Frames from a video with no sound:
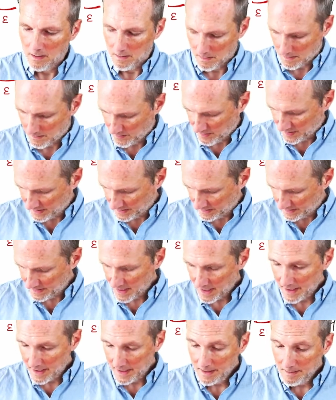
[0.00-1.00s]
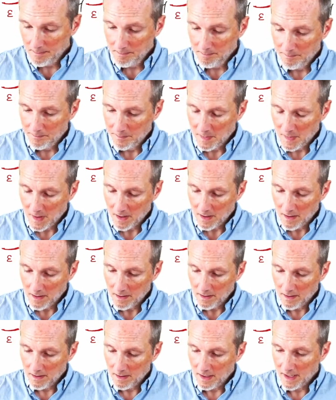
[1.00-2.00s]
which is 9.
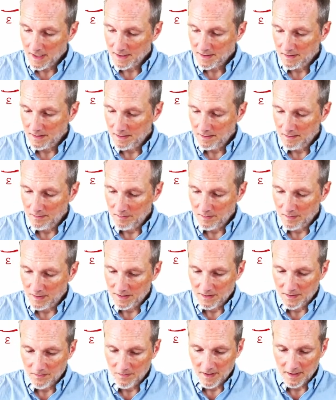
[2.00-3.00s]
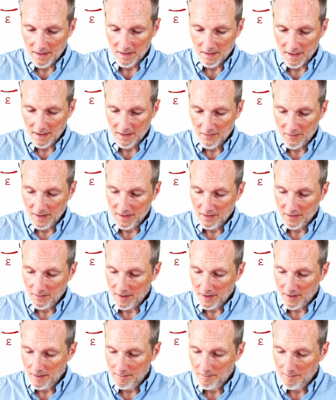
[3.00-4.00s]
Actually, let's just write it like 3 squared.